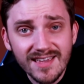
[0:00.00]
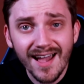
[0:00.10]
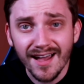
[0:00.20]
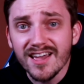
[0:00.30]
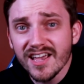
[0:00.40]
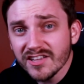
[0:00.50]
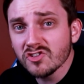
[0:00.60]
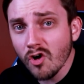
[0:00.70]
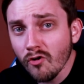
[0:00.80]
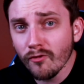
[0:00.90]
Yeah,
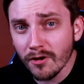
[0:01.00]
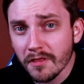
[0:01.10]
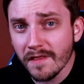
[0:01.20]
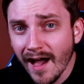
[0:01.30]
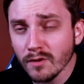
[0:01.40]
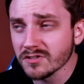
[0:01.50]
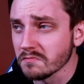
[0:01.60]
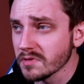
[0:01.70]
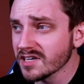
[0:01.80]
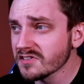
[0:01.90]
it's over a
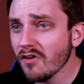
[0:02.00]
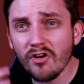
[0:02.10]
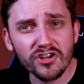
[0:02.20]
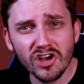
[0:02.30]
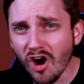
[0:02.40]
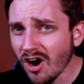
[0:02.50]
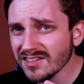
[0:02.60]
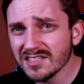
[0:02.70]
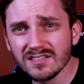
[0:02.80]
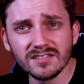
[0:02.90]
thousand because there are
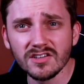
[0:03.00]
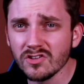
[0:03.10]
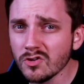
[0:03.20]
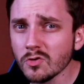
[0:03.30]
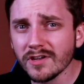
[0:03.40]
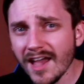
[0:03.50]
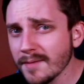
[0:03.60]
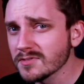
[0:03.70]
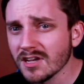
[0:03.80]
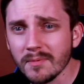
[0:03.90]
constantly new
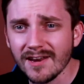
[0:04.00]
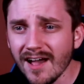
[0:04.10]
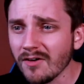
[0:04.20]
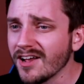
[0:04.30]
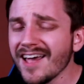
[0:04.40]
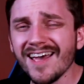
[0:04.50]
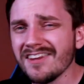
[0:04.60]
games coming out.